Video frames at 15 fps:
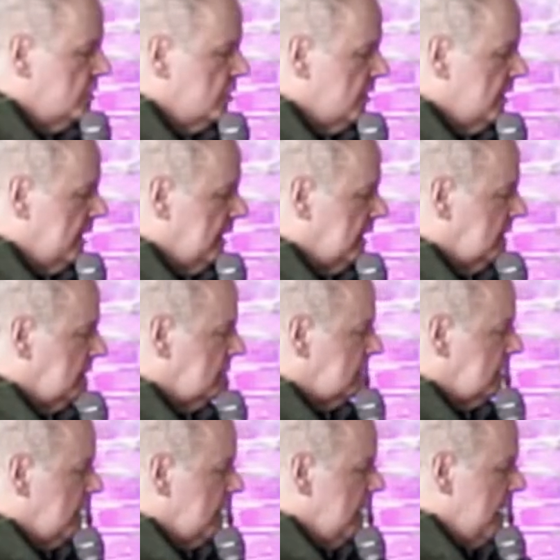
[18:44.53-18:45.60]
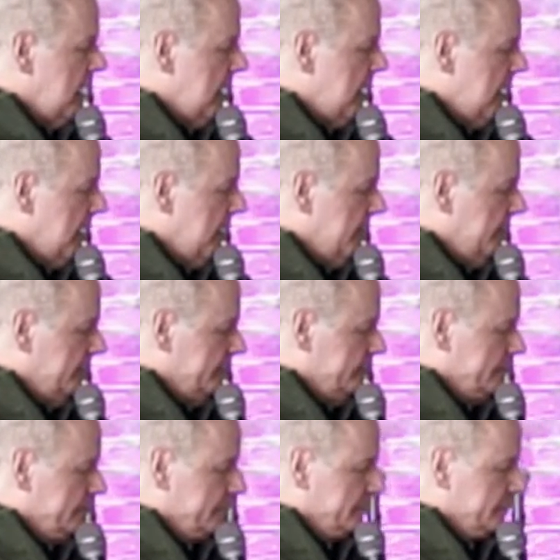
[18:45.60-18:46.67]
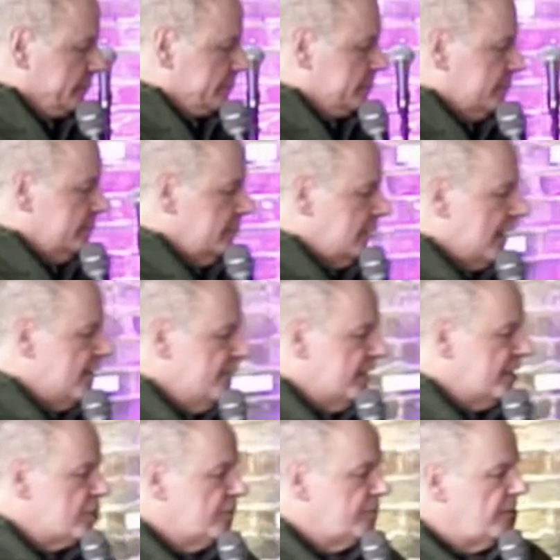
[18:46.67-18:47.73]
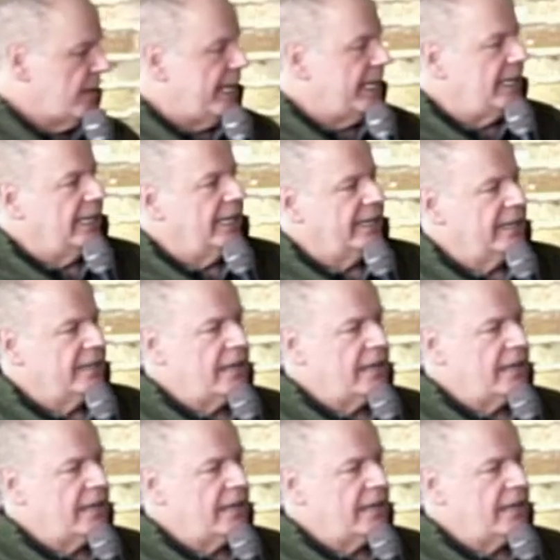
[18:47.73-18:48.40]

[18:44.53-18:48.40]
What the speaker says: things. Viktor Frankl,